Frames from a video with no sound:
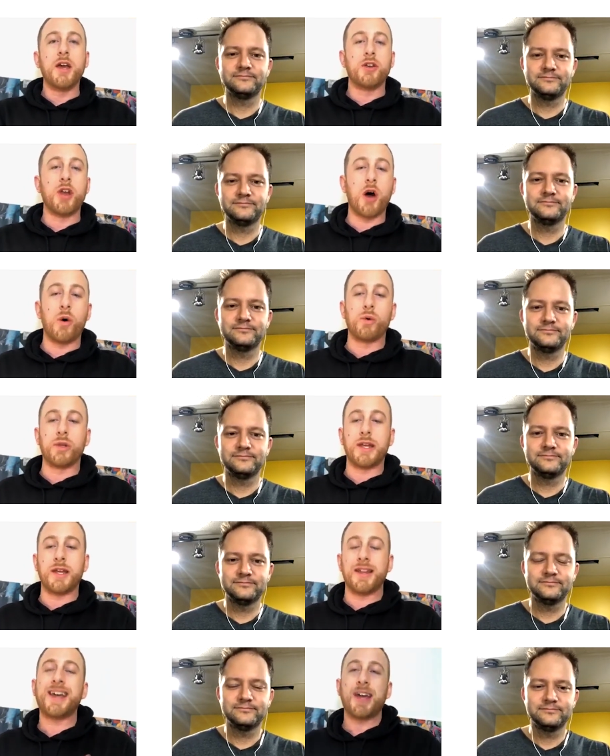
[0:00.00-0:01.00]
Speaker 1: not
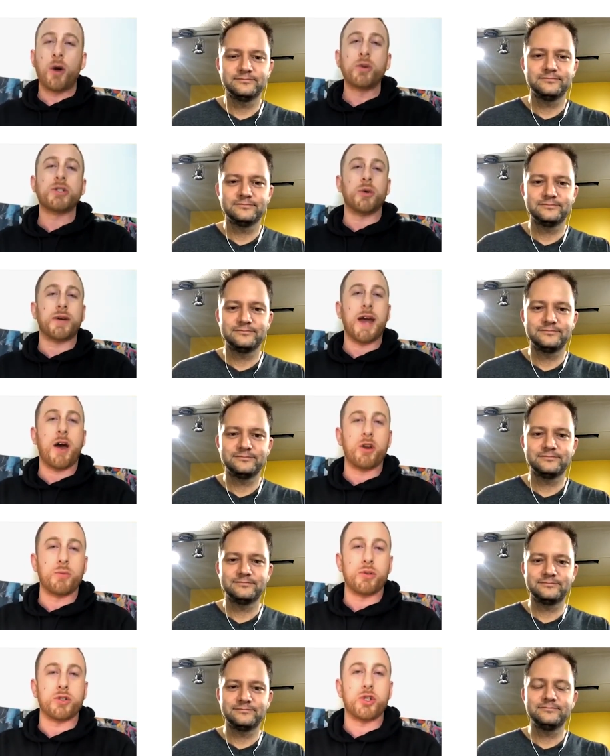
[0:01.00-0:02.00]
only like it holds you
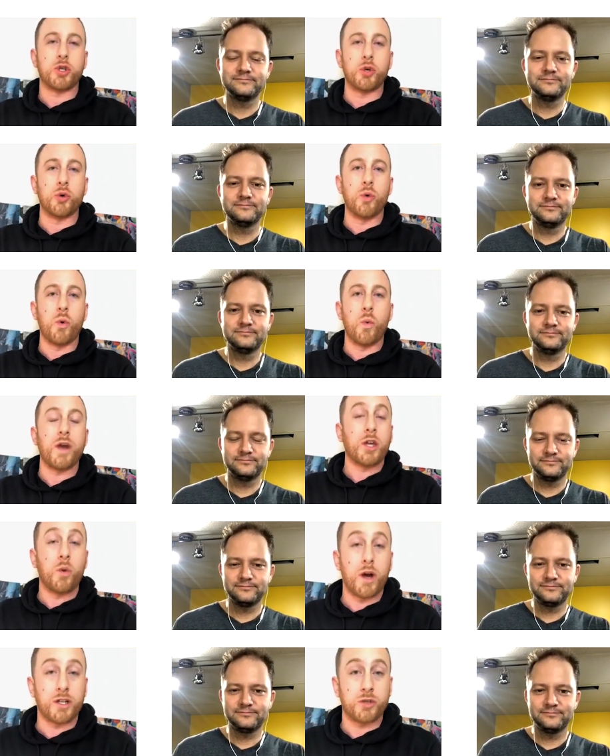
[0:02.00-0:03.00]
accountable to what
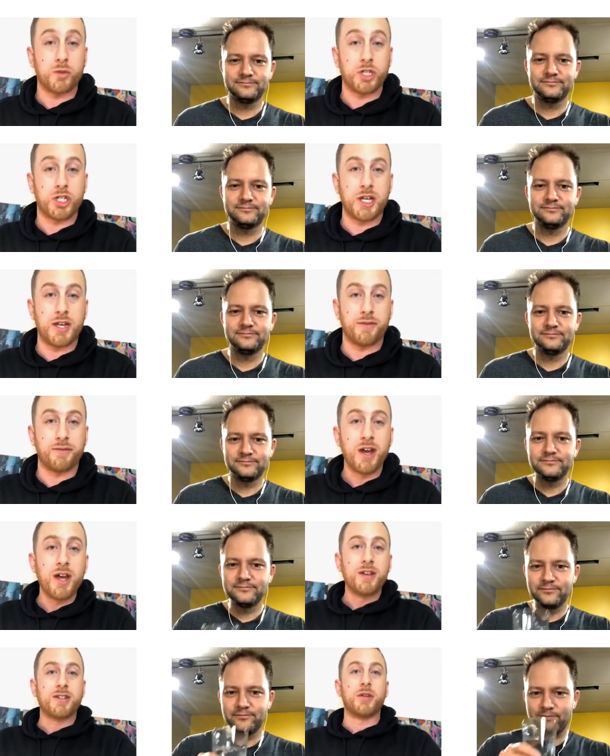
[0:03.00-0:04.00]
you want to achieve
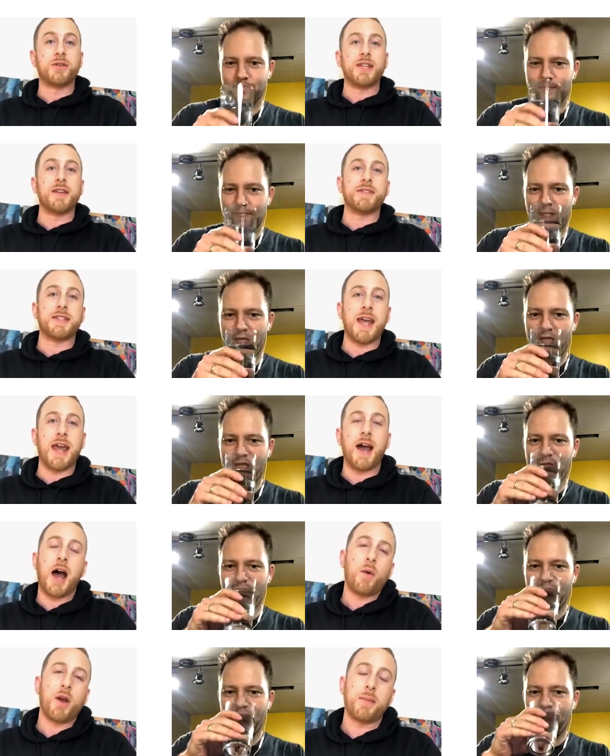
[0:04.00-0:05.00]
so instead of
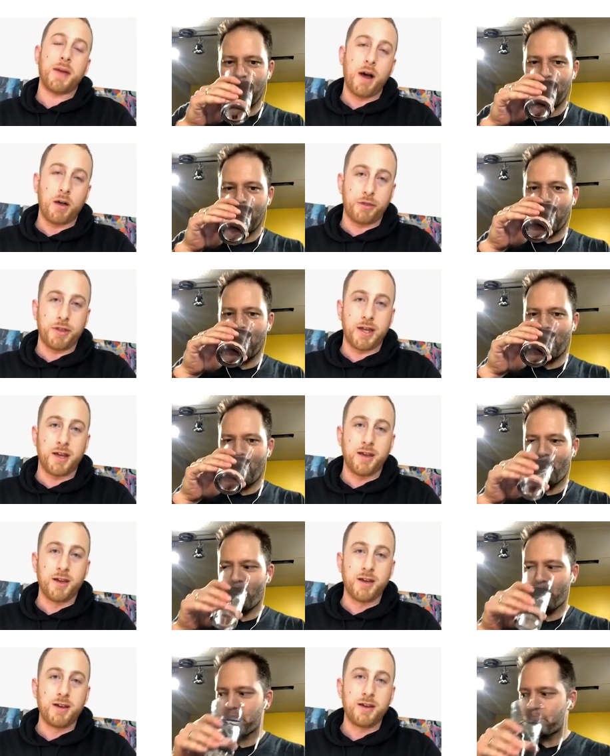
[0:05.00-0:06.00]
saying i want to be
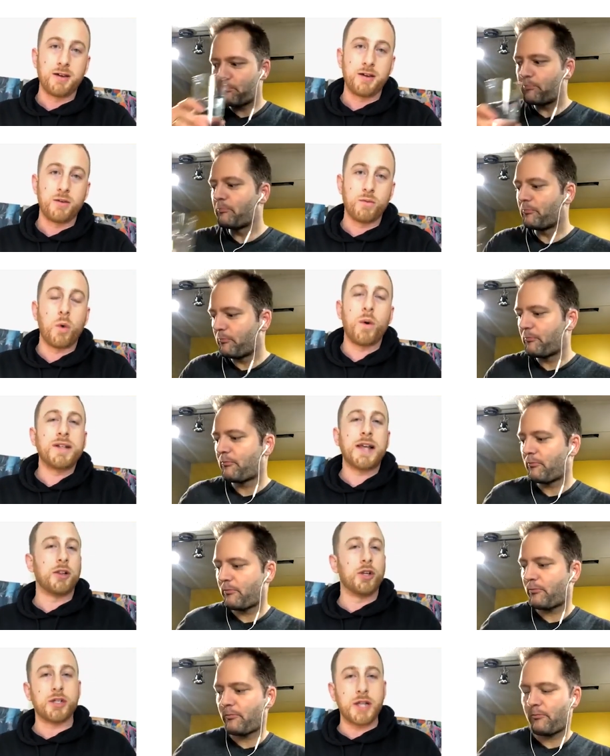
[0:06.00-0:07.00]
healthy mm. well what does
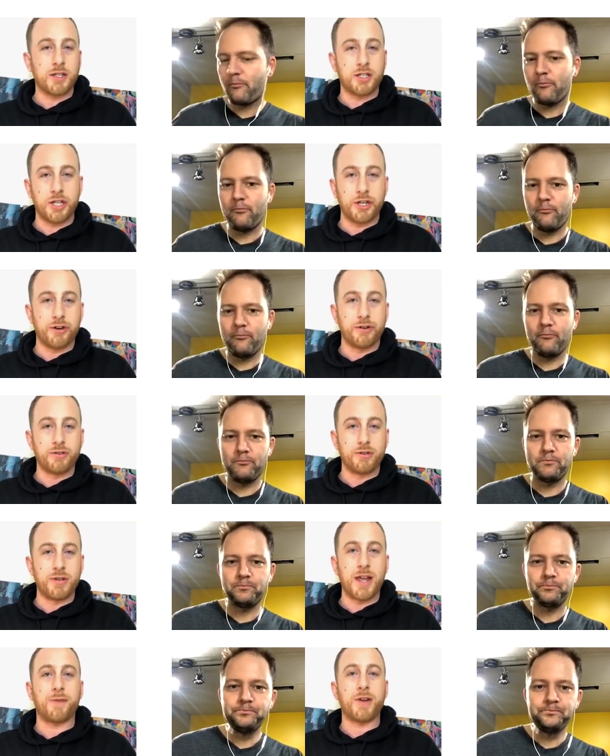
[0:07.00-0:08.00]
that look like to you
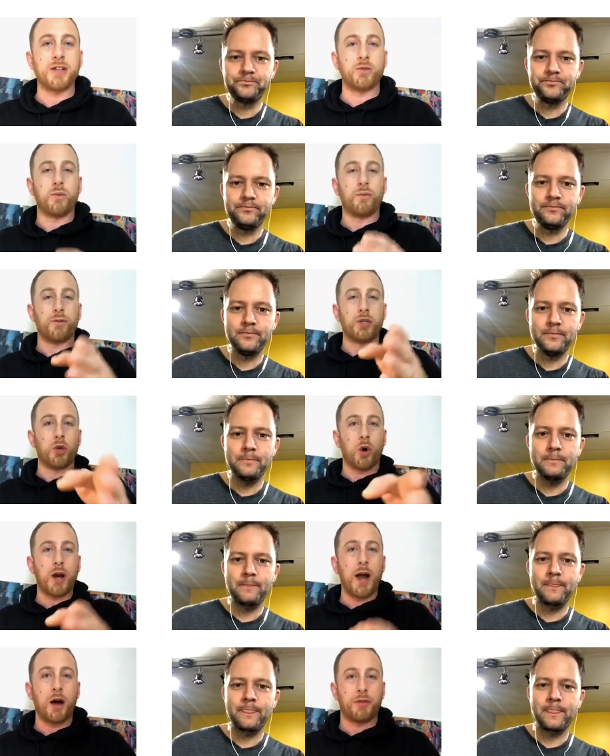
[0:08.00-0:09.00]
like because
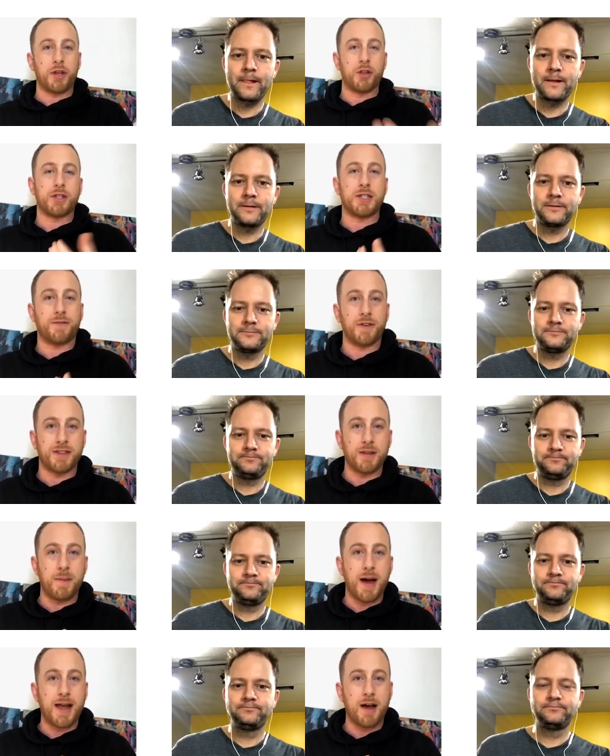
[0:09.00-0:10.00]
your healthy looks different than
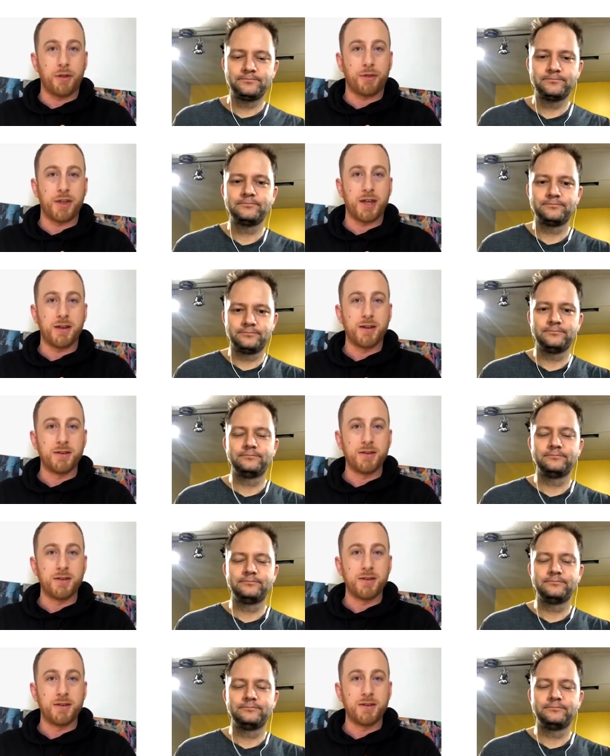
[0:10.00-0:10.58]
my healthy